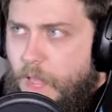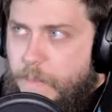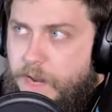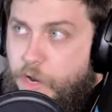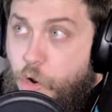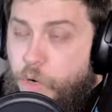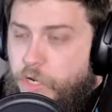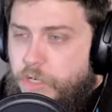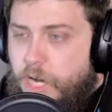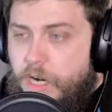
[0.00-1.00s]
I mean, I know what
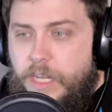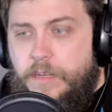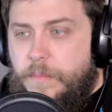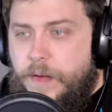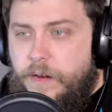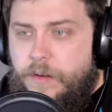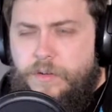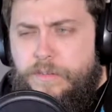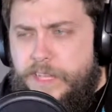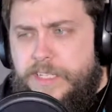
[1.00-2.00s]
you're talking about. I don't
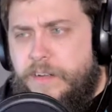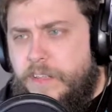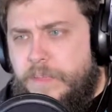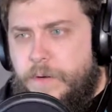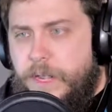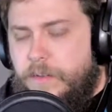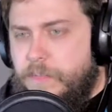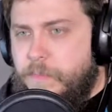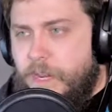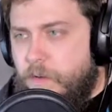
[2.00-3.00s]
know if that's how that's
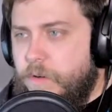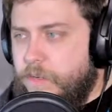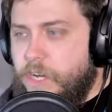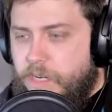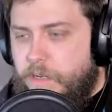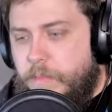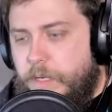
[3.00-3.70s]
pronounced, but I know what you're talking